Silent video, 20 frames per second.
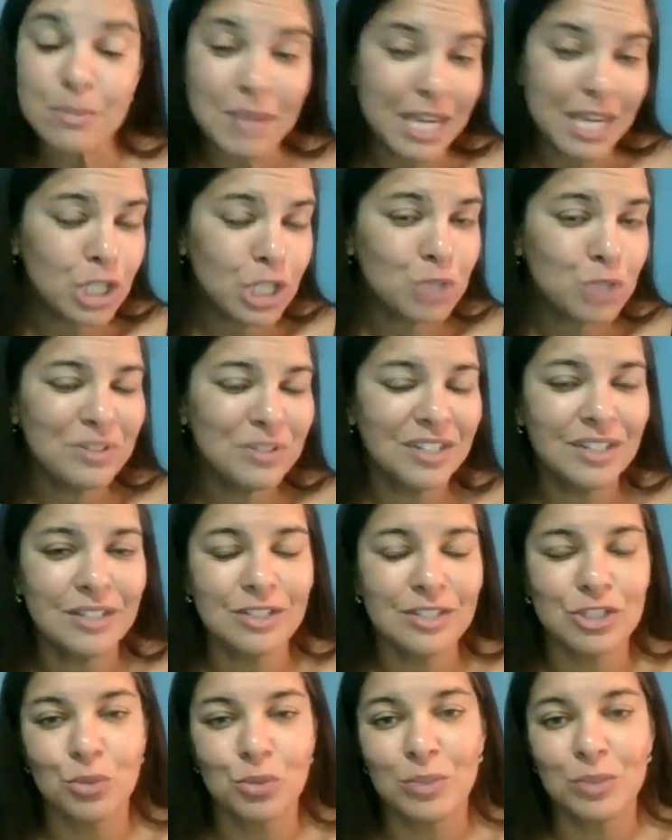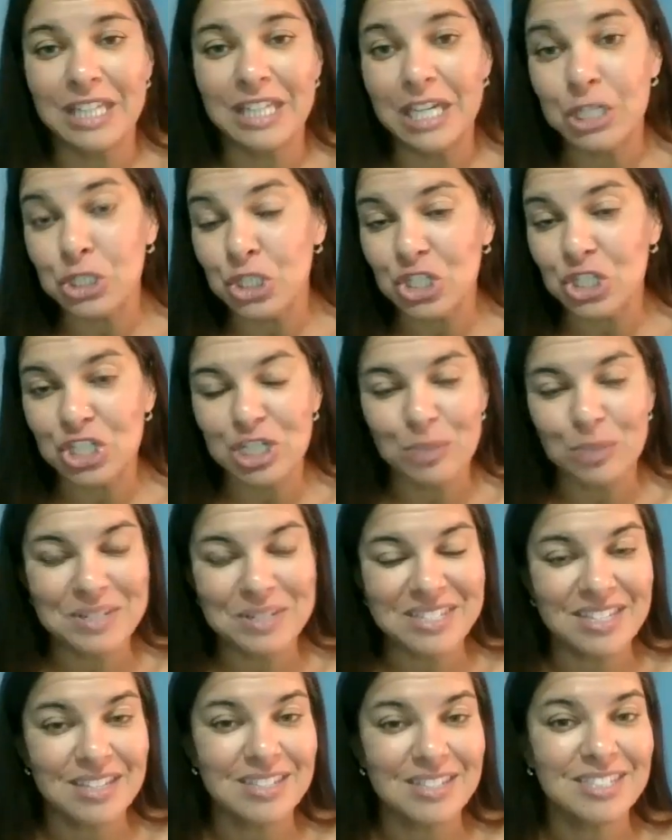management to relationship
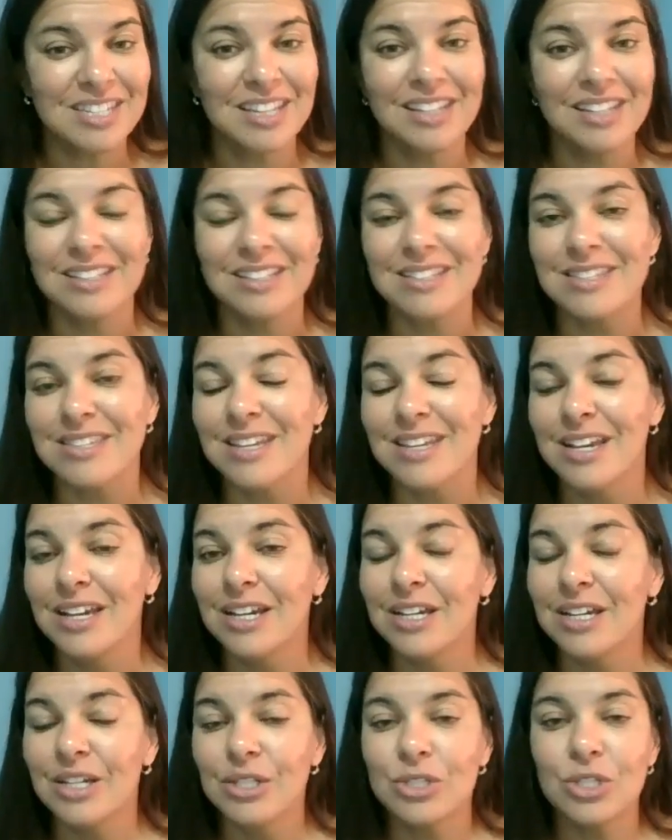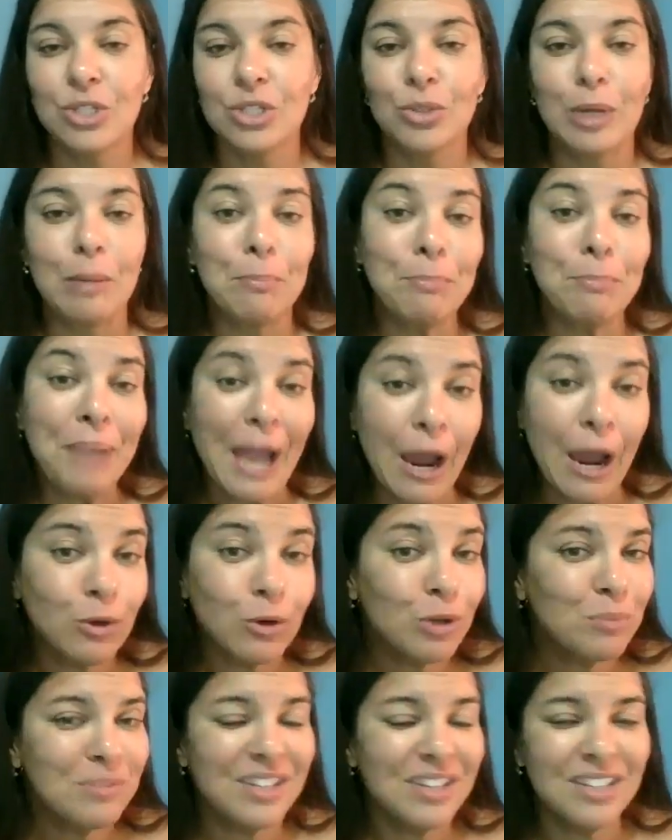assistance to
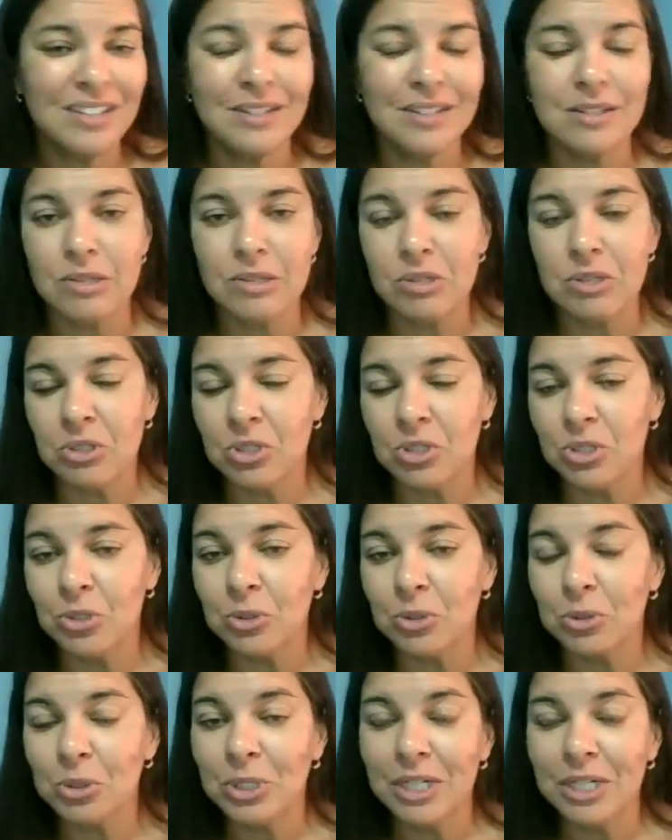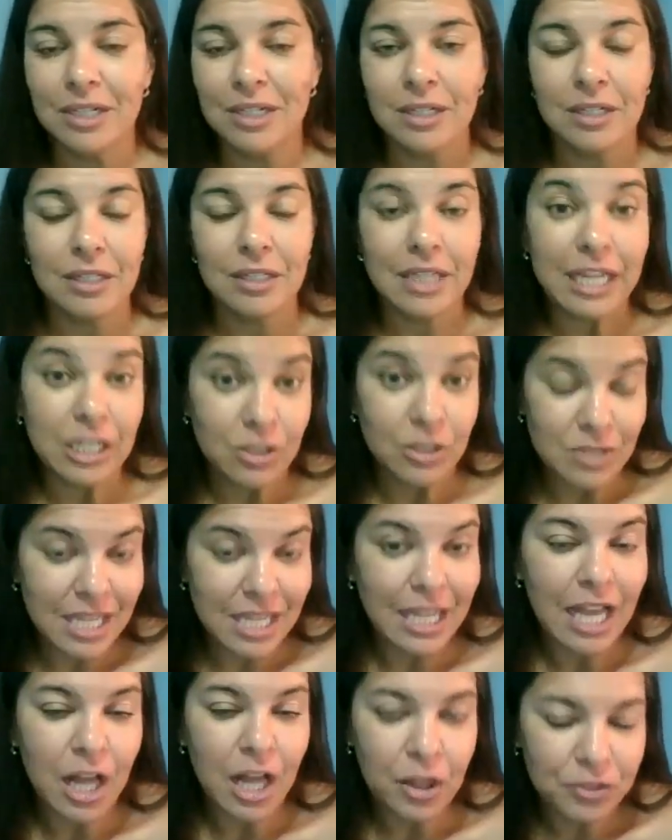empowerment to, like you
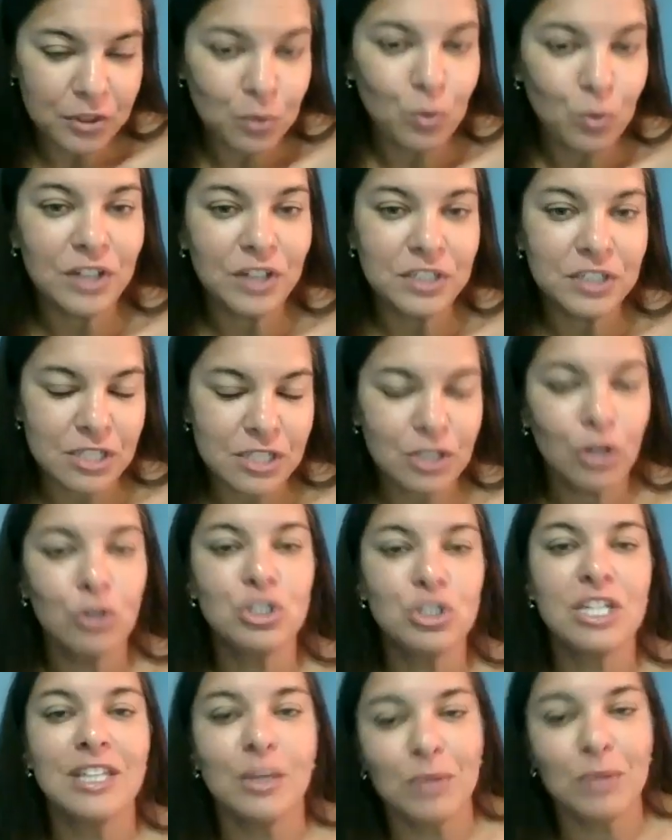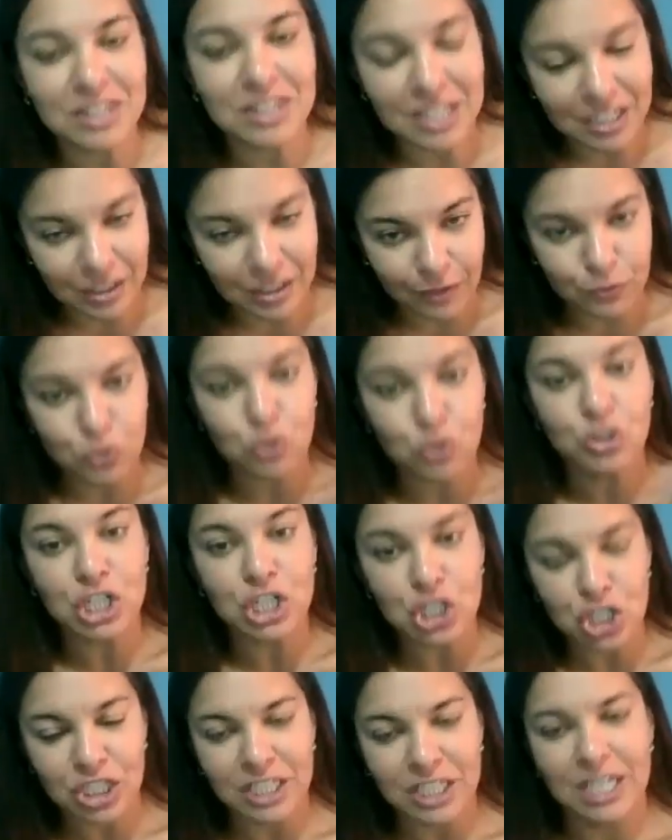say, health and wellness coaching that we think of
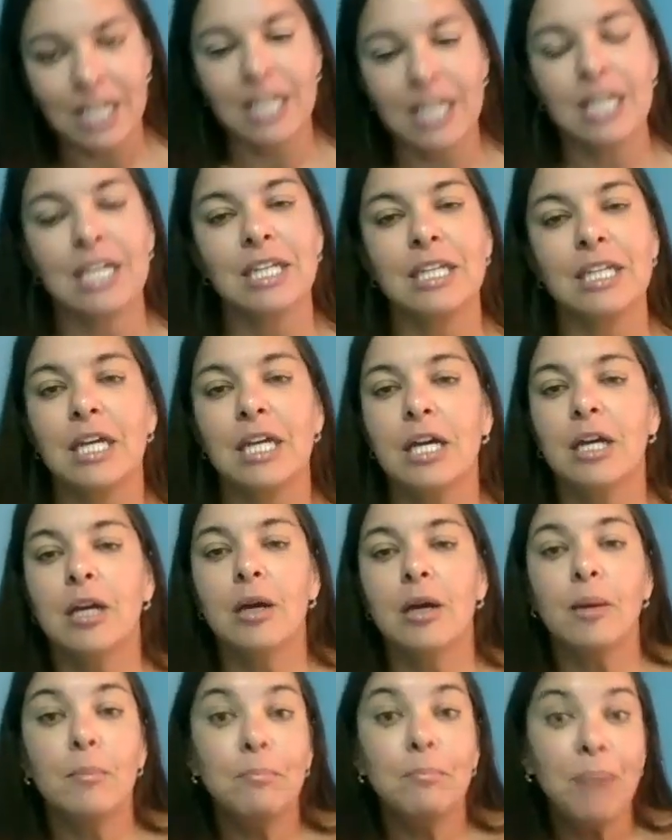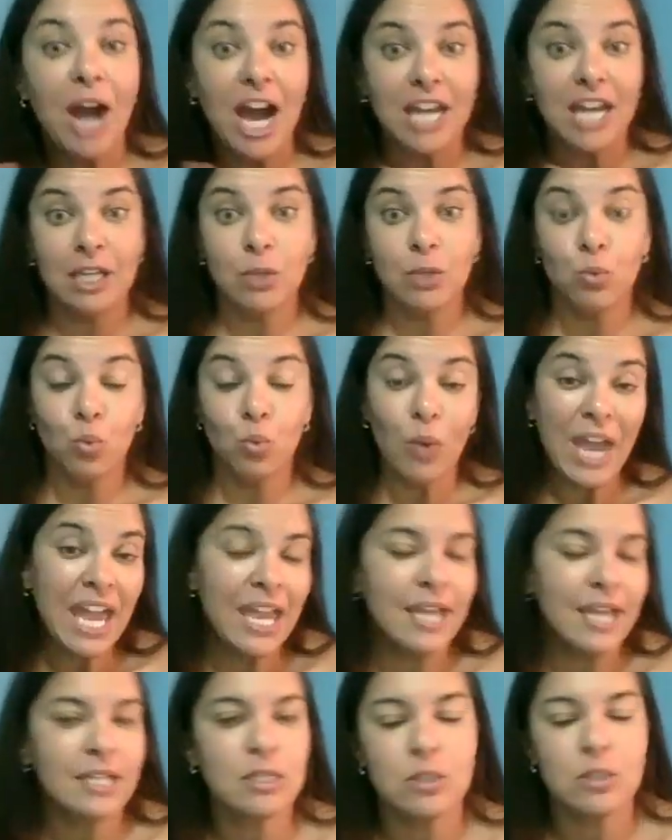traditionally in body
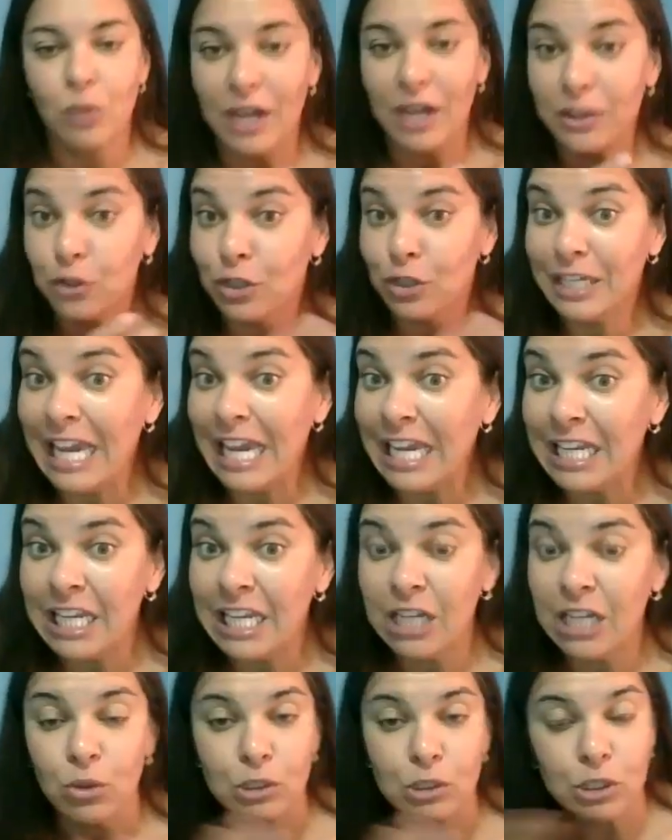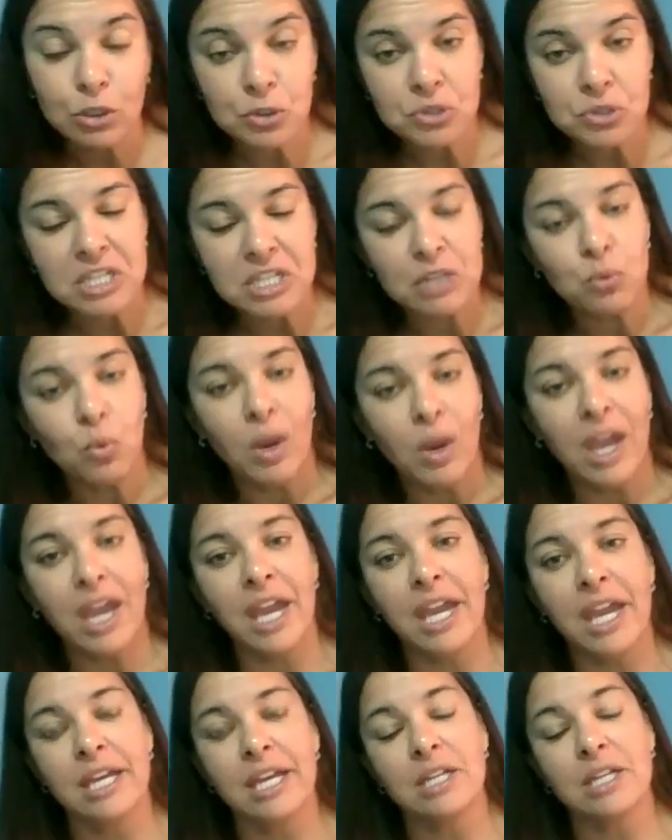weight, whether gaining or losing
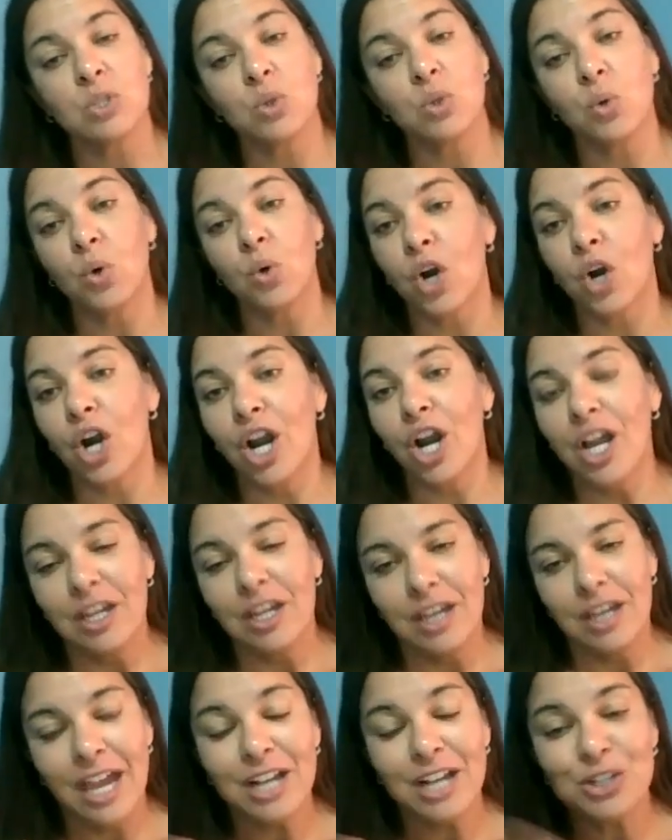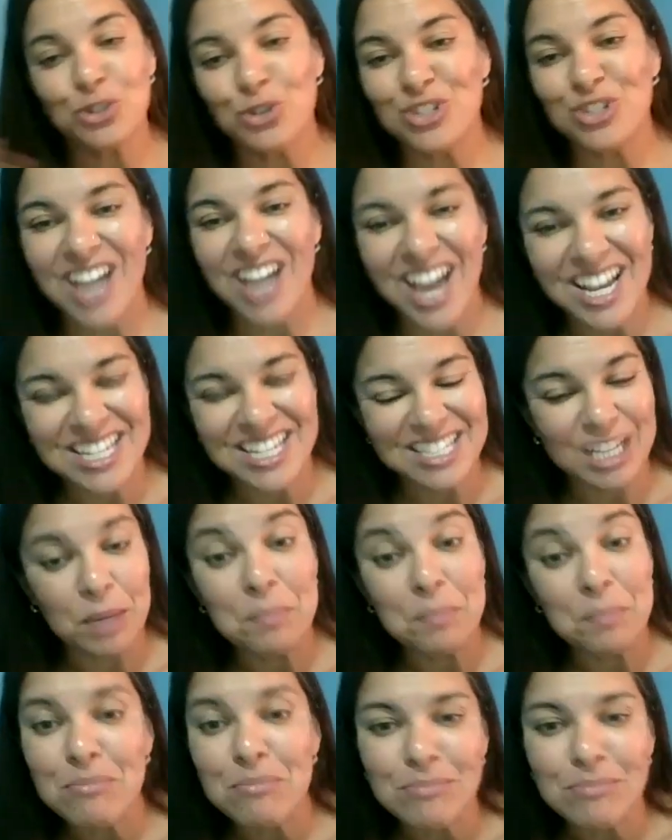weight or exercise
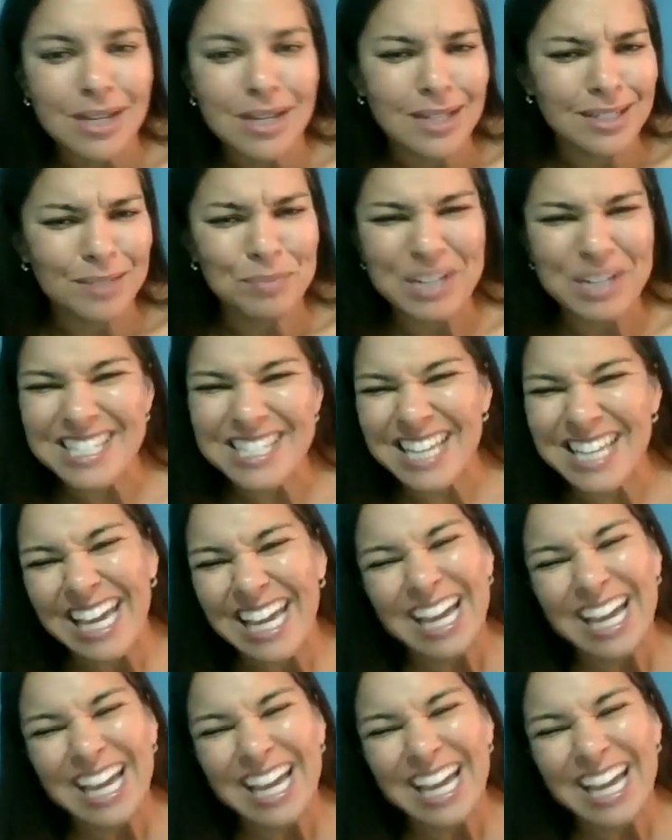commitment. Because,